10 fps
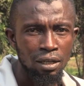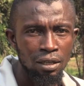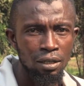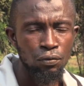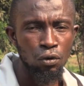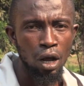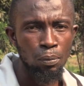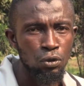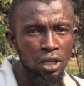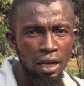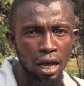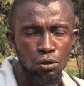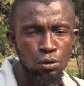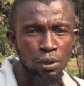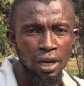The phone I put a
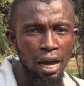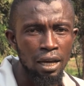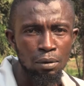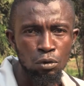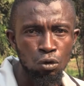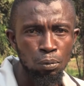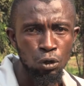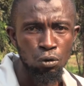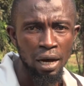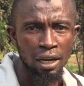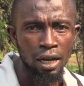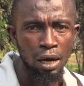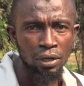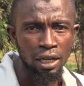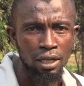loudspeaker, I hear me woman
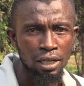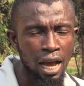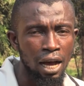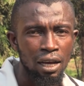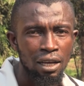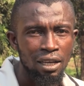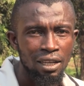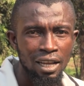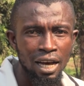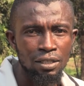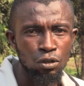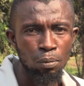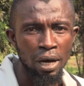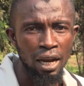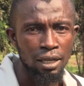loud and clear. As
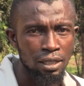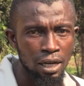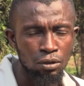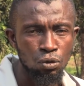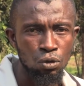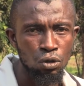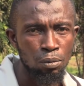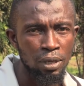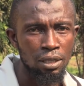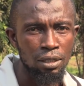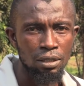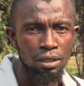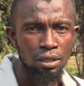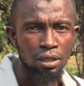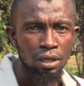your man, I say not true, you don't make
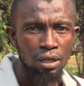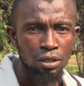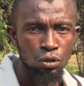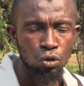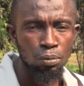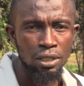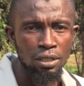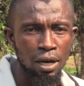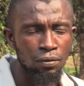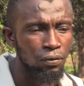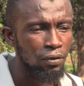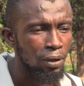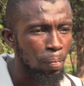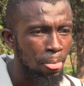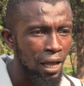it. So, me self,
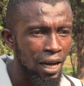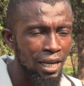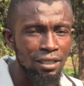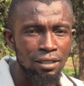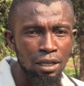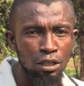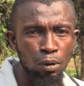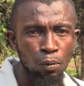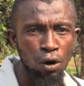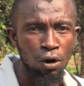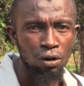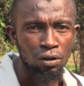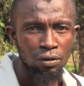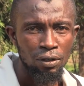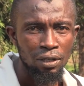as he said, the bobo,
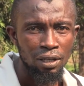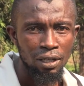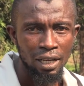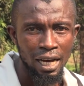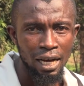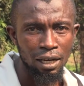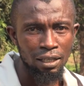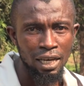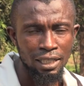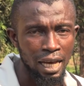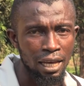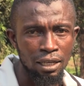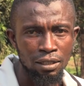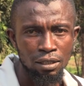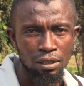he gets
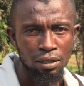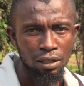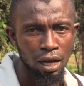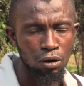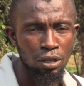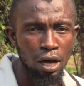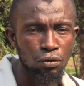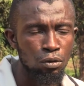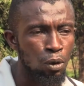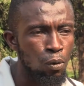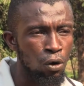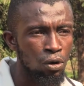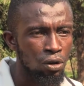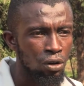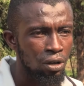silent. A wonderful bobo.